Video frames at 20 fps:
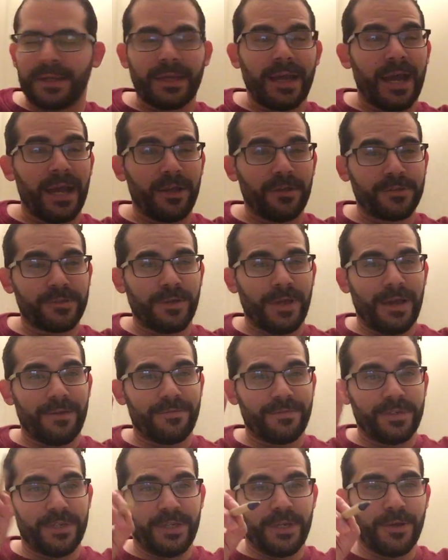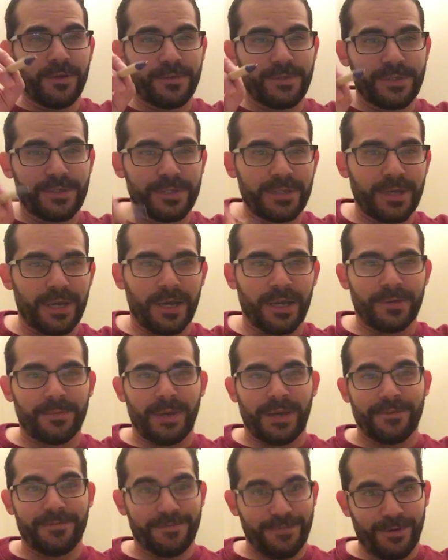I also have notes on
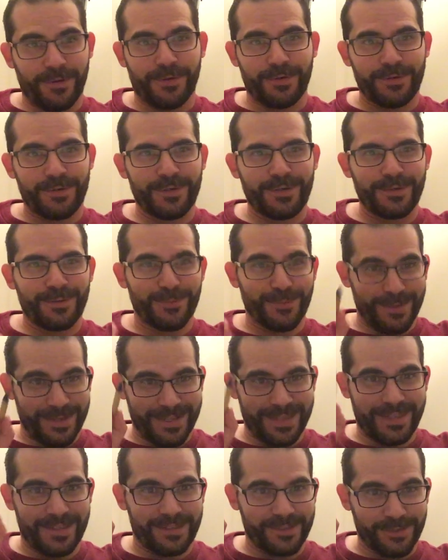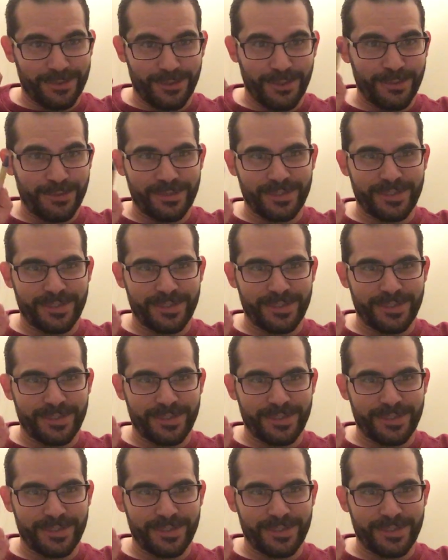my phone with to-do